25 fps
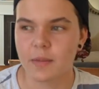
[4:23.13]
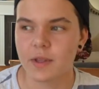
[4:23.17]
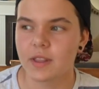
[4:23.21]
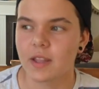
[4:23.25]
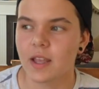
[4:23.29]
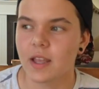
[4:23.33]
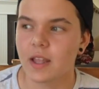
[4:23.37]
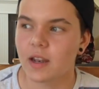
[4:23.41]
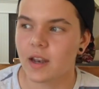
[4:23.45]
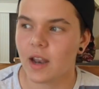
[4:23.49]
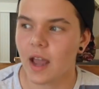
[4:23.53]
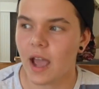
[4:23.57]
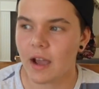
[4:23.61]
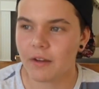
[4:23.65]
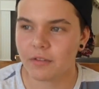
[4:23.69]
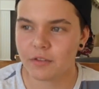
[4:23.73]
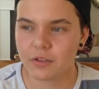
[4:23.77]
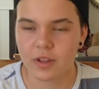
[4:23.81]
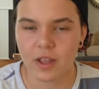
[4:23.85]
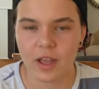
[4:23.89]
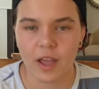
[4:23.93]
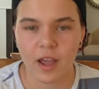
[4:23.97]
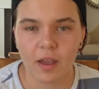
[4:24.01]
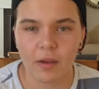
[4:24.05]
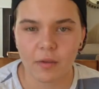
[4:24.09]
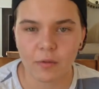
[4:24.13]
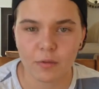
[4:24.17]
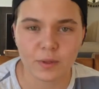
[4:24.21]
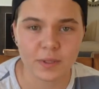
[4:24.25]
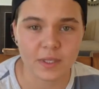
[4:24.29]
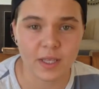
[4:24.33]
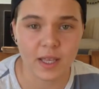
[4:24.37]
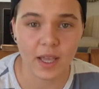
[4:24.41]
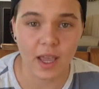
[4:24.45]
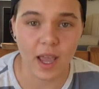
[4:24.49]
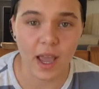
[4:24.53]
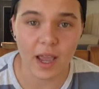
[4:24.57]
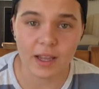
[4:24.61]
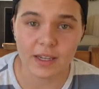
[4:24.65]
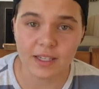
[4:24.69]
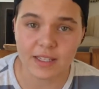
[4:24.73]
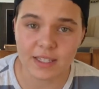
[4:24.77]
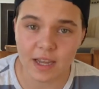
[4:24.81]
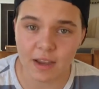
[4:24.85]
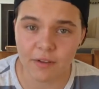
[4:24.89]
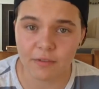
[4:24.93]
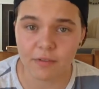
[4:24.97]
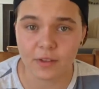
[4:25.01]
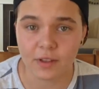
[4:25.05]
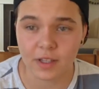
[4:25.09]
And then after that, I was like, I
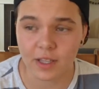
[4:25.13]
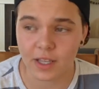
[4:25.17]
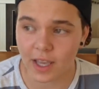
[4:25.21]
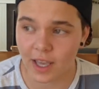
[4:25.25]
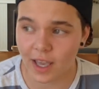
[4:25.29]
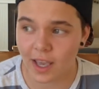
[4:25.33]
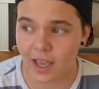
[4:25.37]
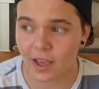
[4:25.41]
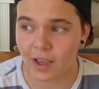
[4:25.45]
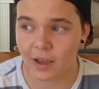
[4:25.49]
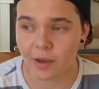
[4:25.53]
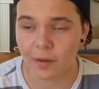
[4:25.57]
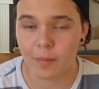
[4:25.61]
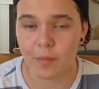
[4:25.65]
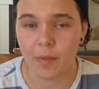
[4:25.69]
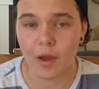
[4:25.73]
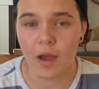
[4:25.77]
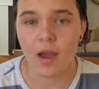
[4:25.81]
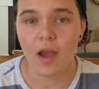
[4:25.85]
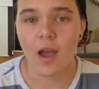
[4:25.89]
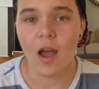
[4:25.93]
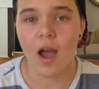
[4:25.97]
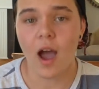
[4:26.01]
definitely am.